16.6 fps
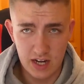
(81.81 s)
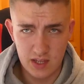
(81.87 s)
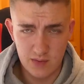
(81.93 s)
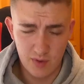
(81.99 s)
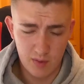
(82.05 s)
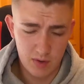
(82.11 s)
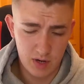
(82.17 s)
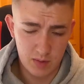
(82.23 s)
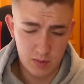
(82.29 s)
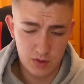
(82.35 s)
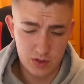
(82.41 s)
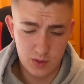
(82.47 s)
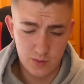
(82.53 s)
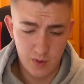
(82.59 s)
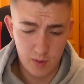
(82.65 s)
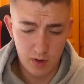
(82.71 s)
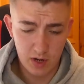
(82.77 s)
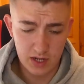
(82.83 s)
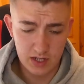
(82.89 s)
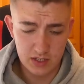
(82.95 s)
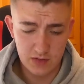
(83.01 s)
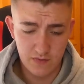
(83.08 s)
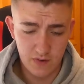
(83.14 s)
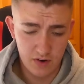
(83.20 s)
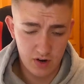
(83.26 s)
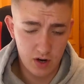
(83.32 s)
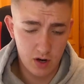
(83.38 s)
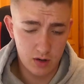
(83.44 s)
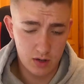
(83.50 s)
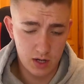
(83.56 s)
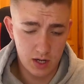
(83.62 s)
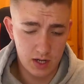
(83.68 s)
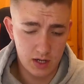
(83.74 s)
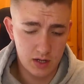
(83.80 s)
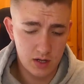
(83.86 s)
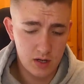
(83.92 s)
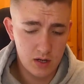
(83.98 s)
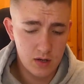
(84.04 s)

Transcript: in the Premier League because the Premier League is a very hard league.